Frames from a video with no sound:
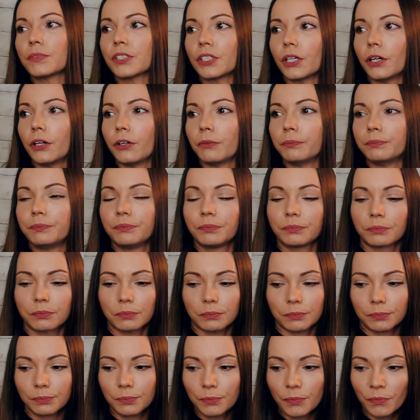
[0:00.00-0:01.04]
So
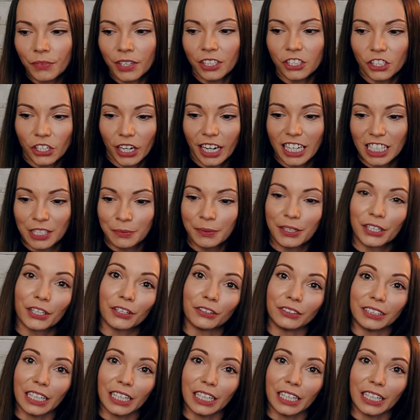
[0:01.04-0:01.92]
she asked me to go